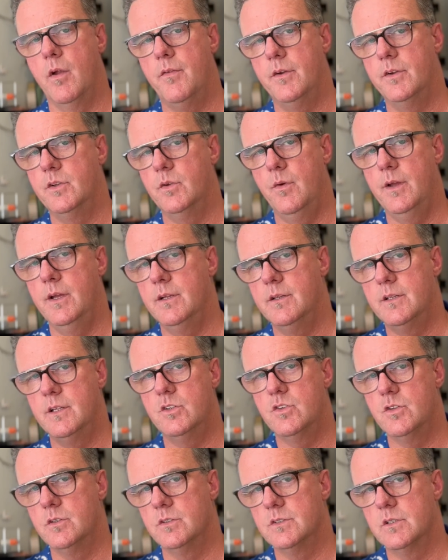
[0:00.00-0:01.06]
They're doing a
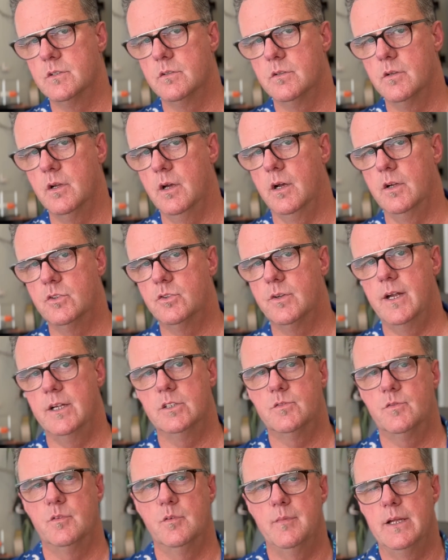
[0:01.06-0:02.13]
digital
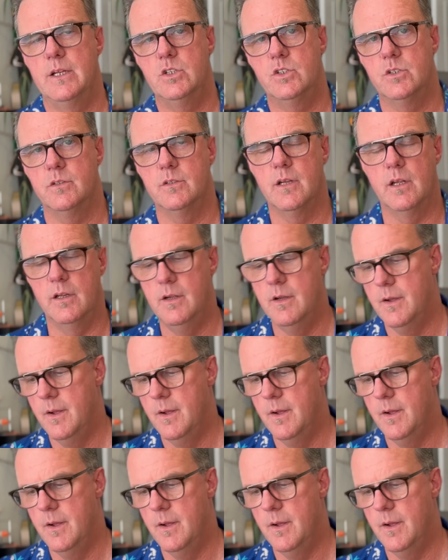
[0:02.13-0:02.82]
transformation that